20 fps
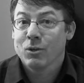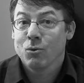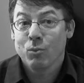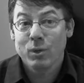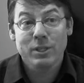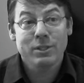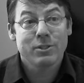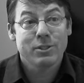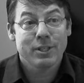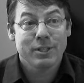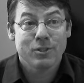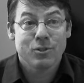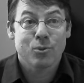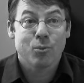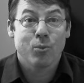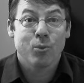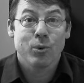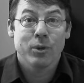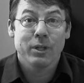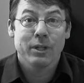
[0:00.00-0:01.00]
which is
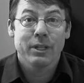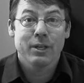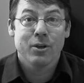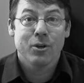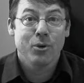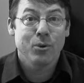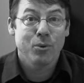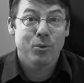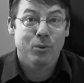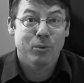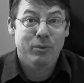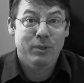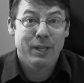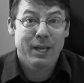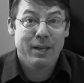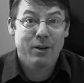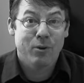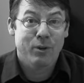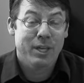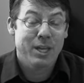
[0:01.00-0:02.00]
really cool.
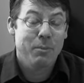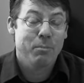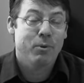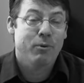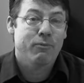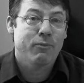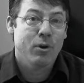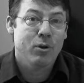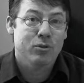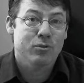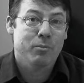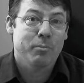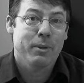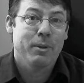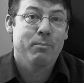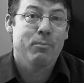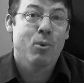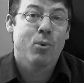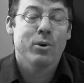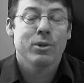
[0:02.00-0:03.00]
And it'll keep your folks from
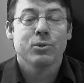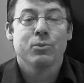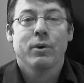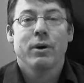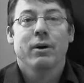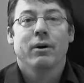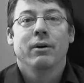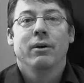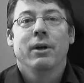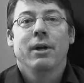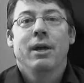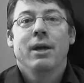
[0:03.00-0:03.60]
being bored as well.